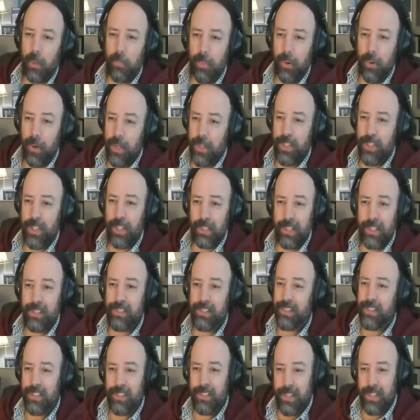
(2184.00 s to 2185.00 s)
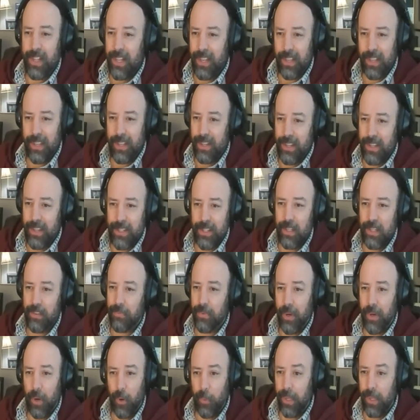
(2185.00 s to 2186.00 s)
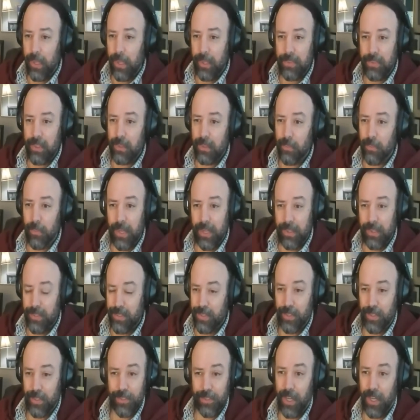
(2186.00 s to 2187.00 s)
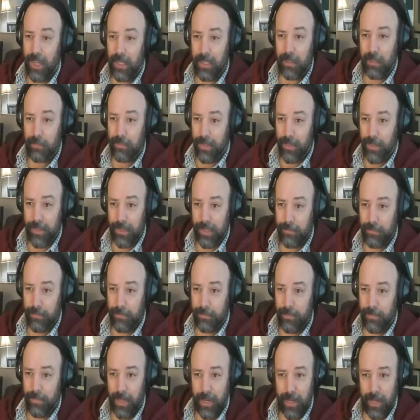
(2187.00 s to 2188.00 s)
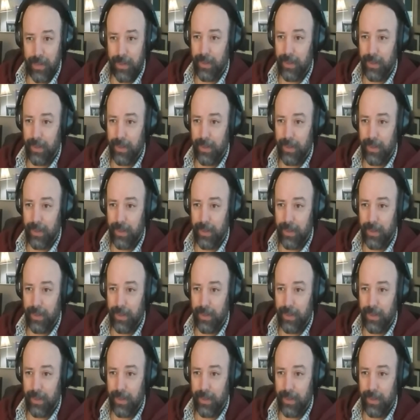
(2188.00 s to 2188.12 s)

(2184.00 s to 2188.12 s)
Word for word: project, let's just take it easy. If we don't get them, we can still talk about them. Yeah, right?